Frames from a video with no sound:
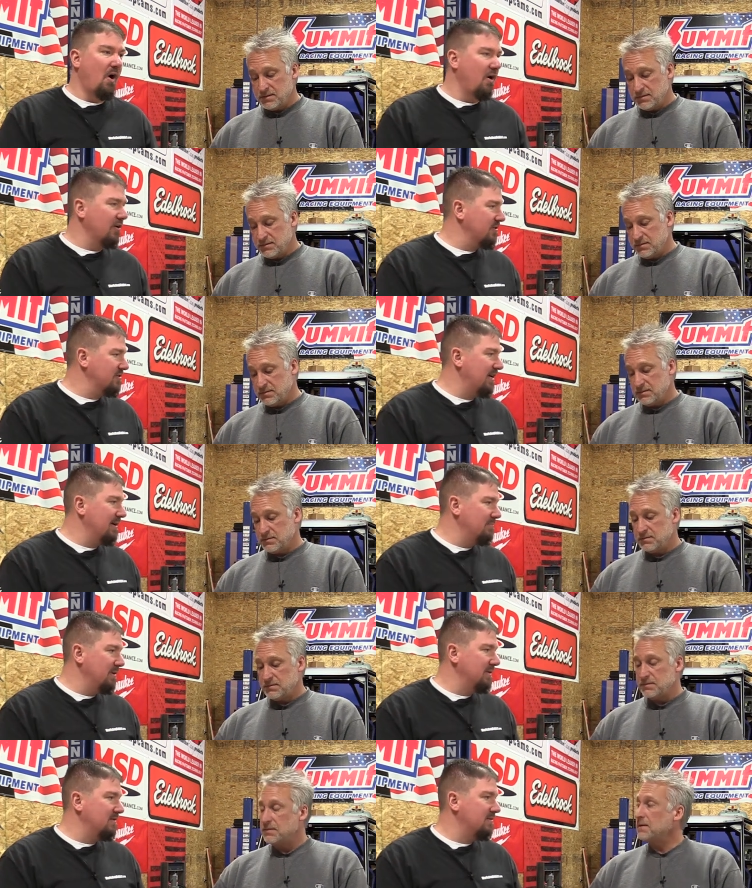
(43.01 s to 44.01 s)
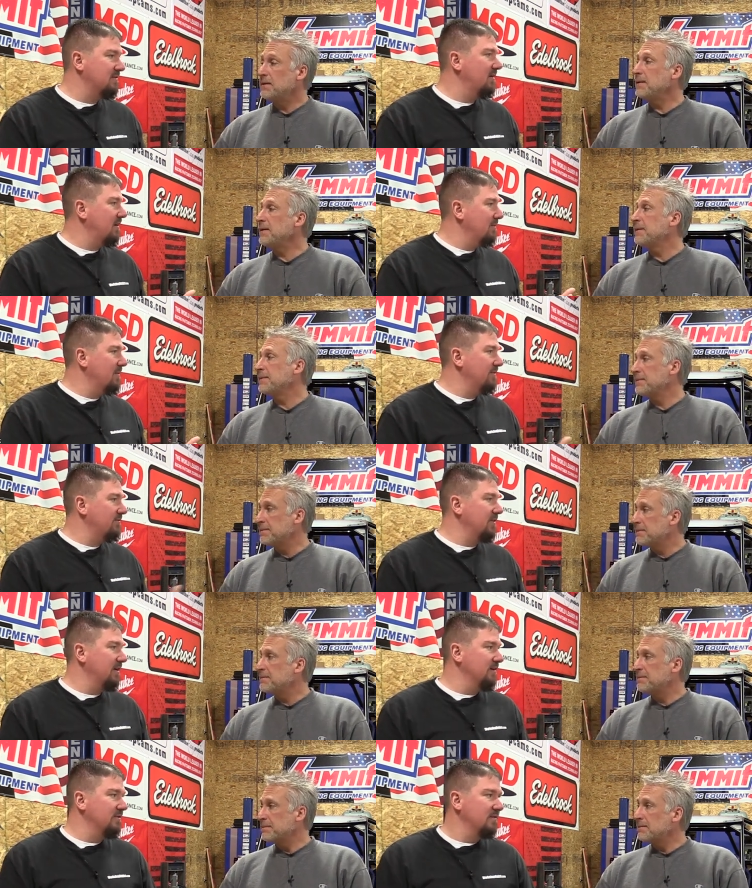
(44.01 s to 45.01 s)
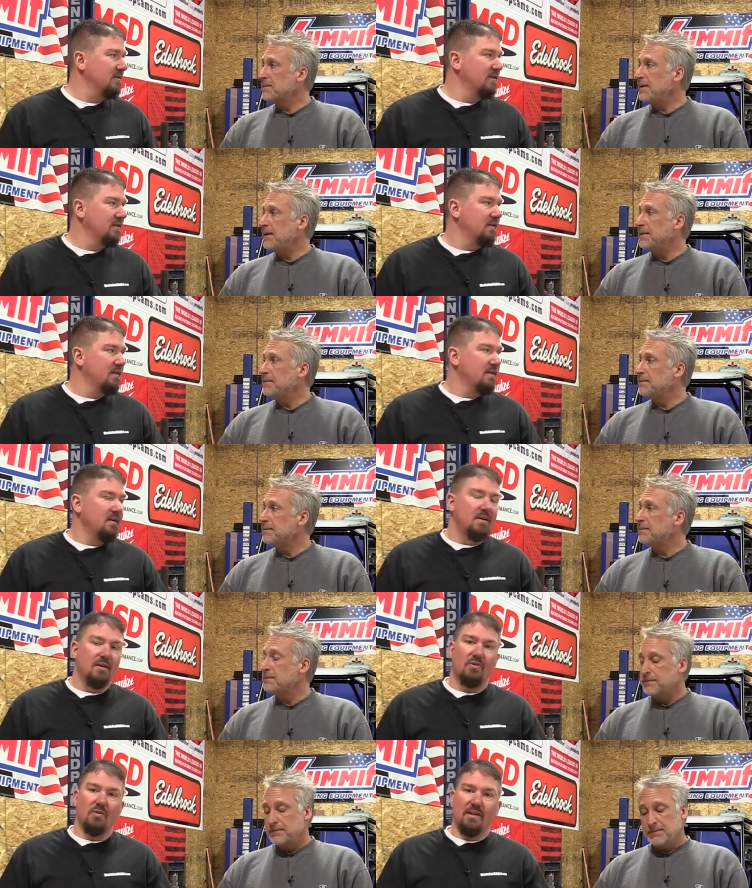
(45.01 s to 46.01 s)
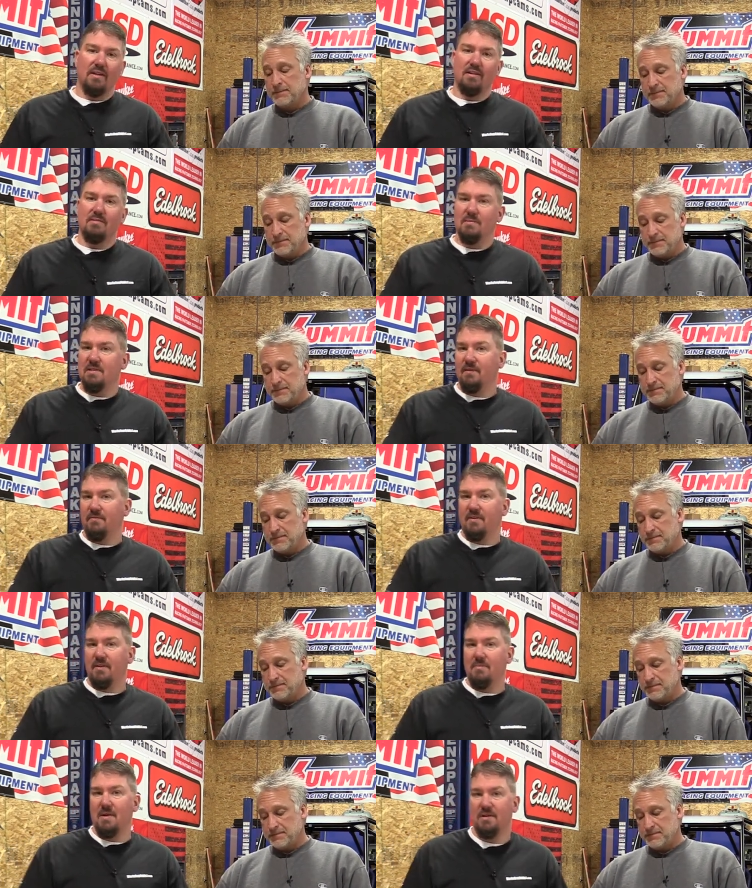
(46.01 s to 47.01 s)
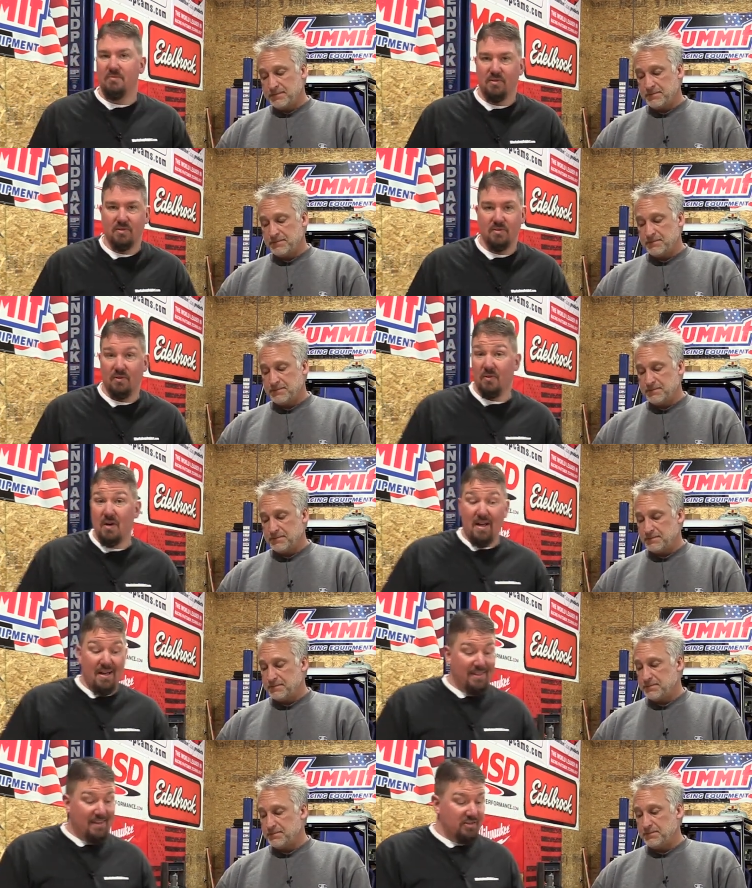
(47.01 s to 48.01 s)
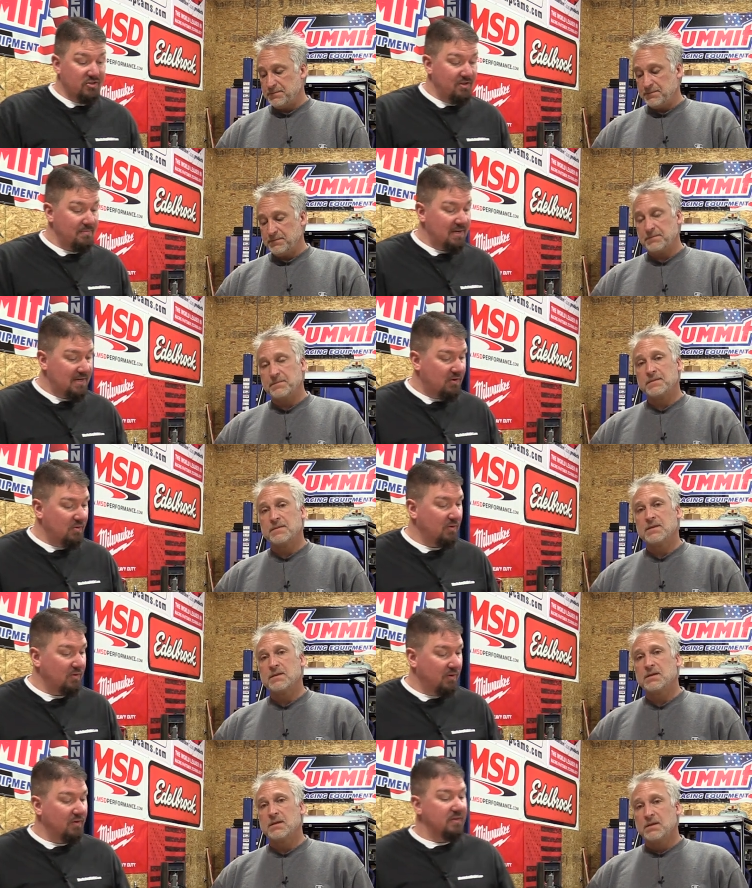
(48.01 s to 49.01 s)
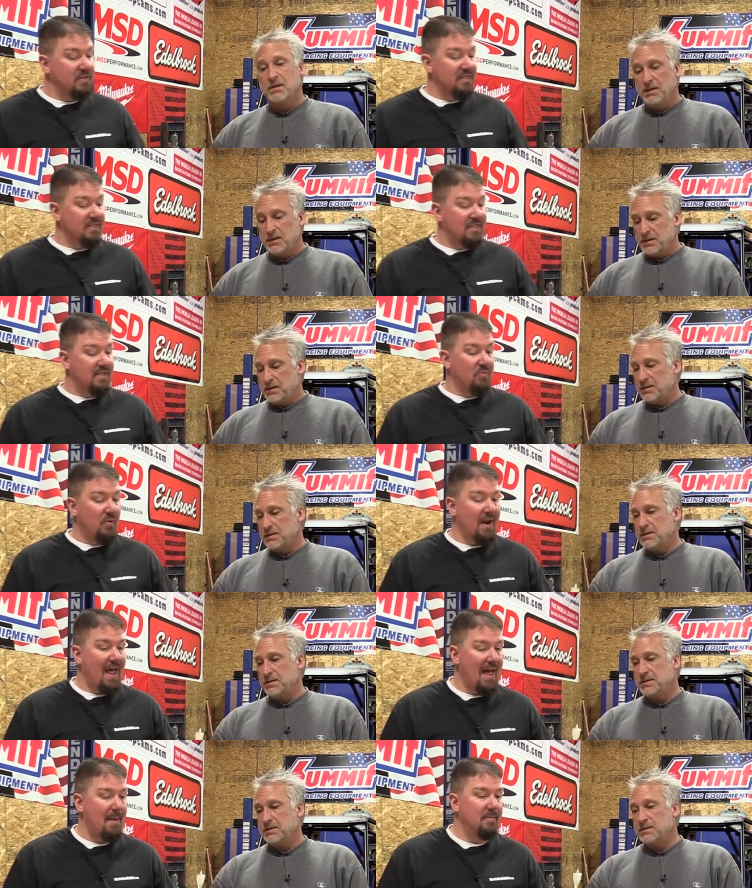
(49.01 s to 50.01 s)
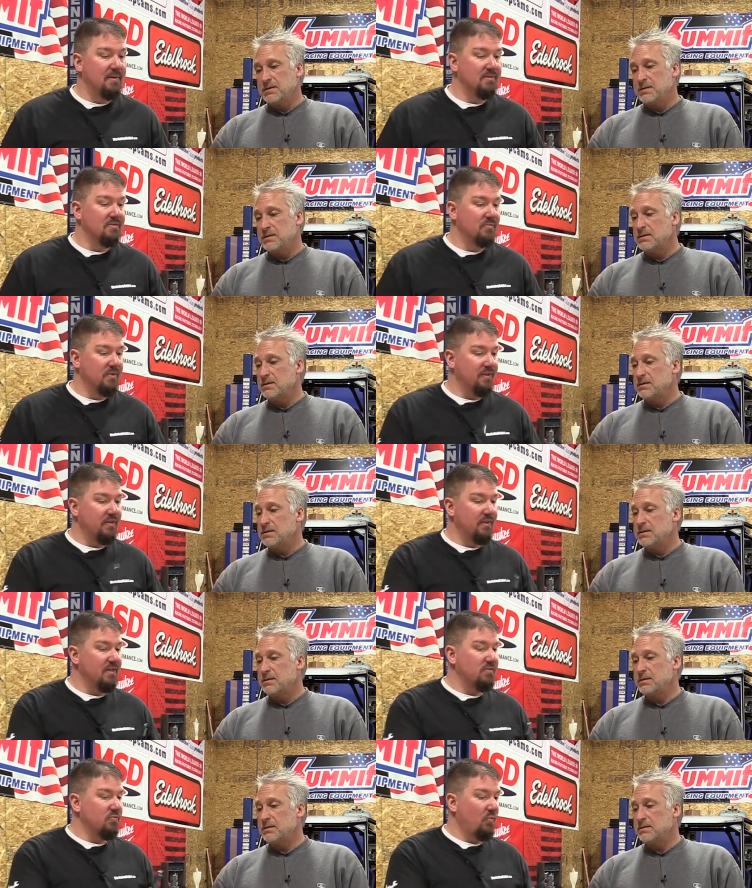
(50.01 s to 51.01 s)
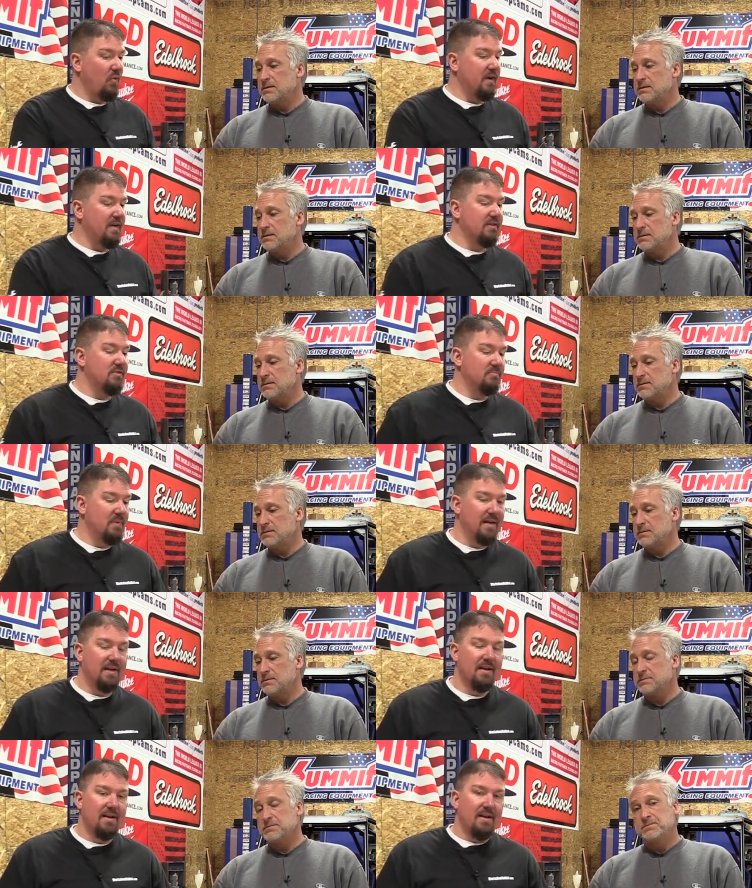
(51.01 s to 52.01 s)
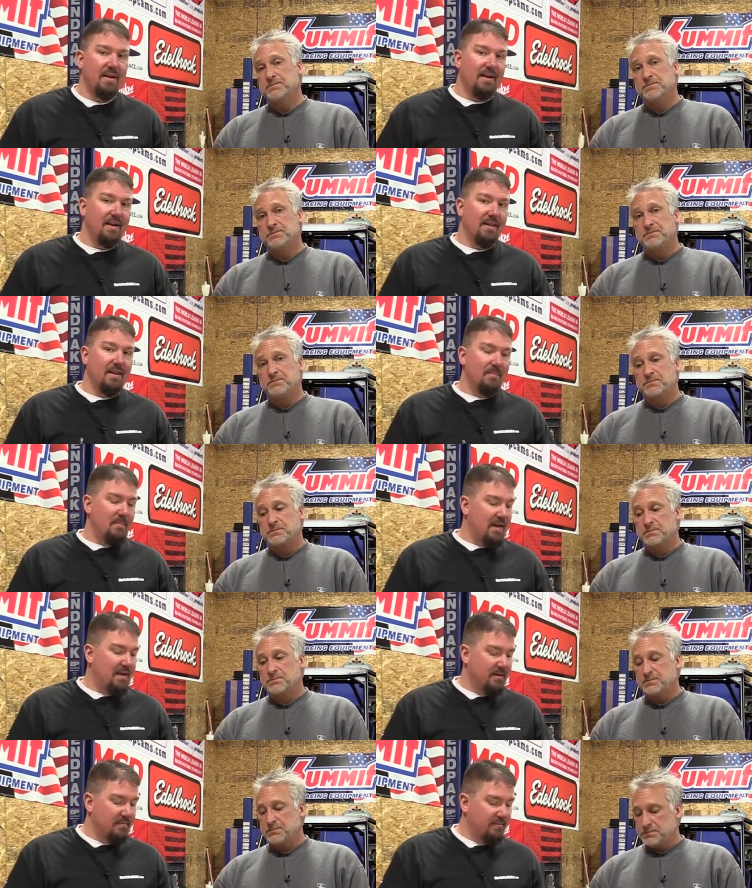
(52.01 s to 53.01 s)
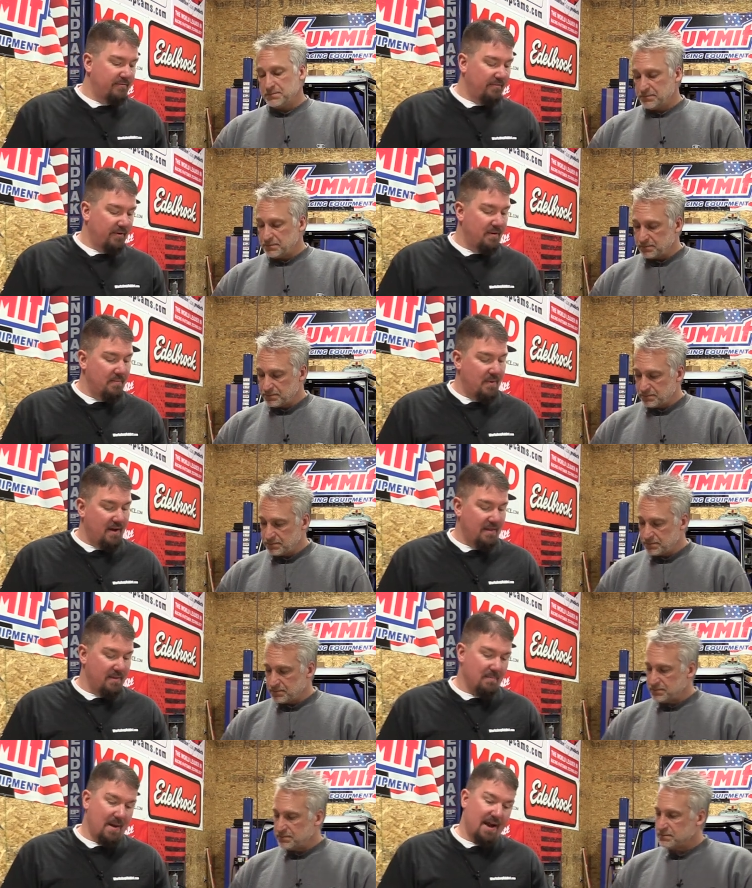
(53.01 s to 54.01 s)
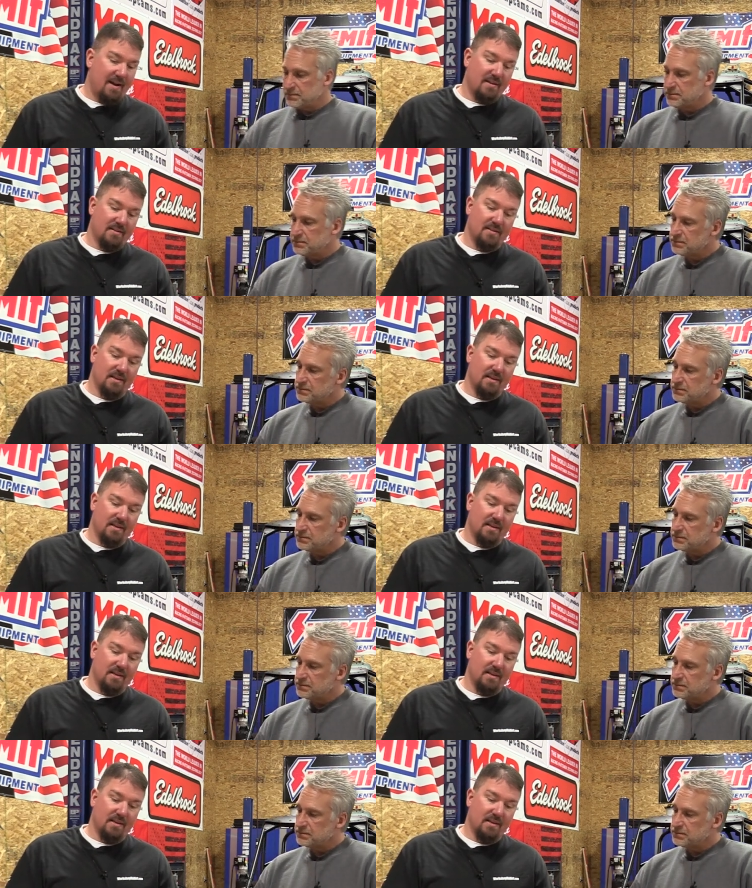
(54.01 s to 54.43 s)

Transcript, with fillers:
Speaker 1: auger type bits that are meant for nails. Yeah. Greenlee specifically makes one. So this should be cool to see what happens with this one inch bit. Now they make them from, on the back it